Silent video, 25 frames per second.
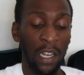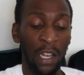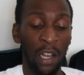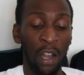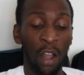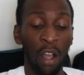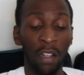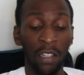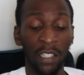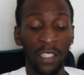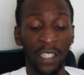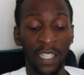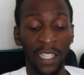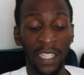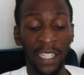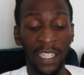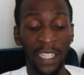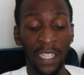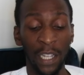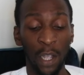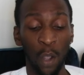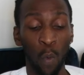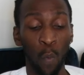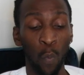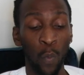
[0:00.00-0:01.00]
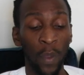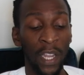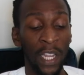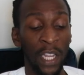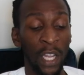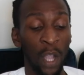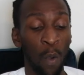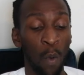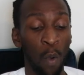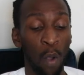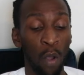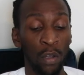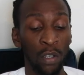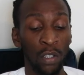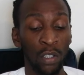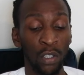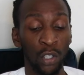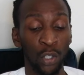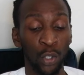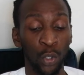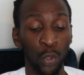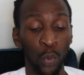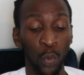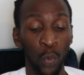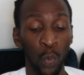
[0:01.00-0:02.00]
Lastly, we go
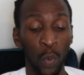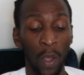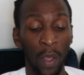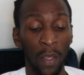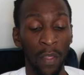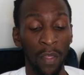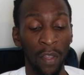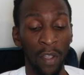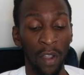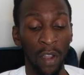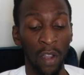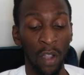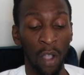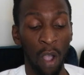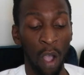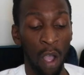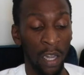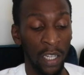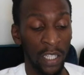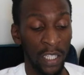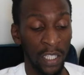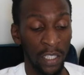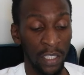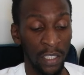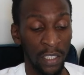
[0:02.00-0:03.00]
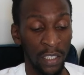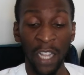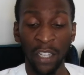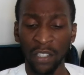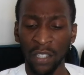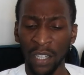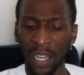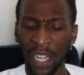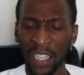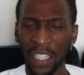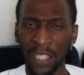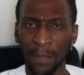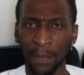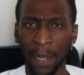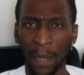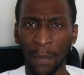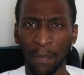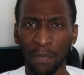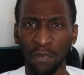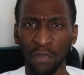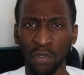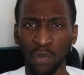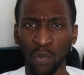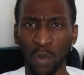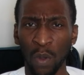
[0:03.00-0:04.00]
on to The Guardian. I used to like this
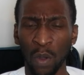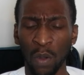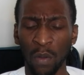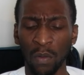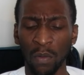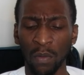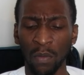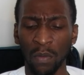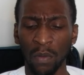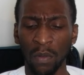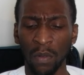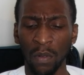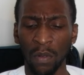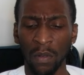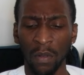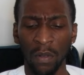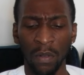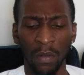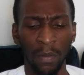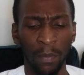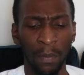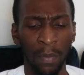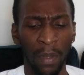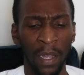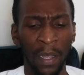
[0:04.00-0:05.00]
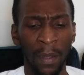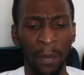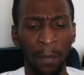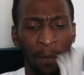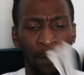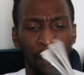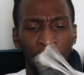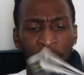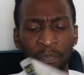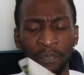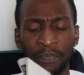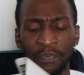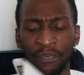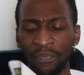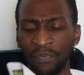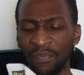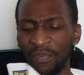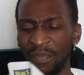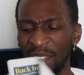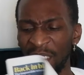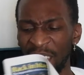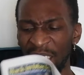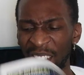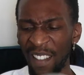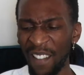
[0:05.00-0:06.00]
paper as well, but
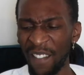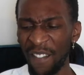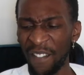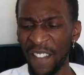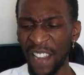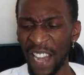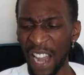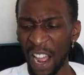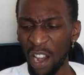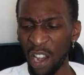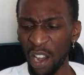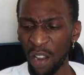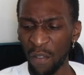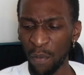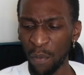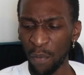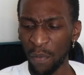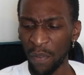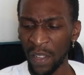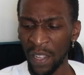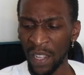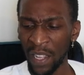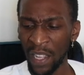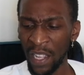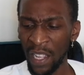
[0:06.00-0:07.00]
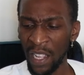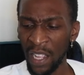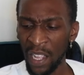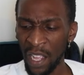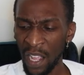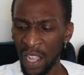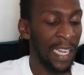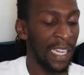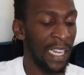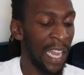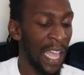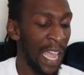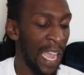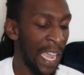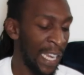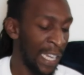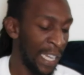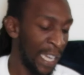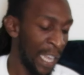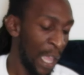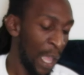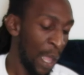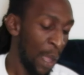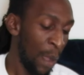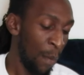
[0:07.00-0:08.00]
fell out of love with it.
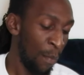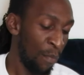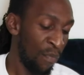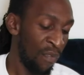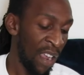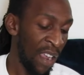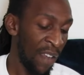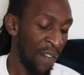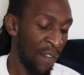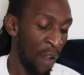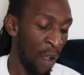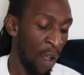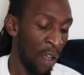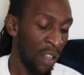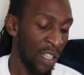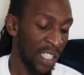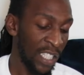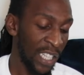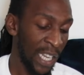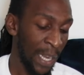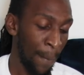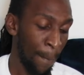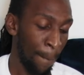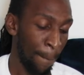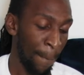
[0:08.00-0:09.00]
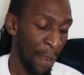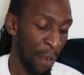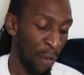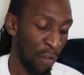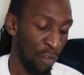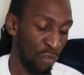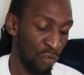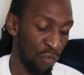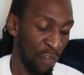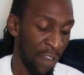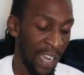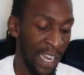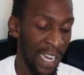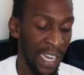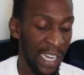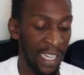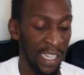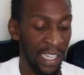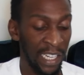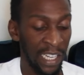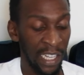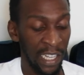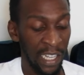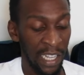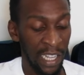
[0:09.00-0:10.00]
Headline: Bravehearts in
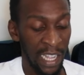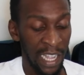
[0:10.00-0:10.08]
Belgrade,